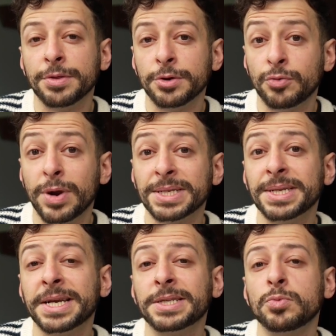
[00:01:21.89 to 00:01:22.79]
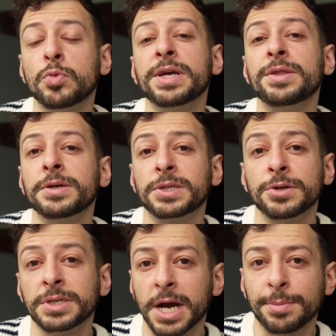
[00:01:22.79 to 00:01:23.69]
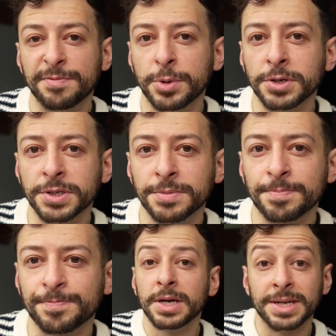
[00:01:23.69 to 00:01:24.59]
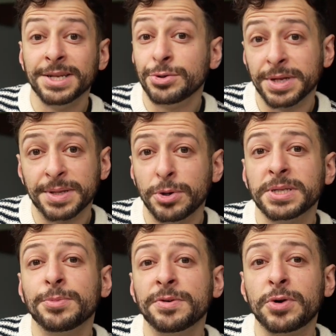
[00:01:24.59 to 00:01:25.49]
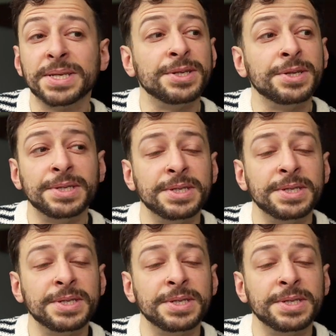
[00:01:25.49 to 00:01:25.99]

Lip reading: that resonates with a certain type of person. And literally the principle of resonance is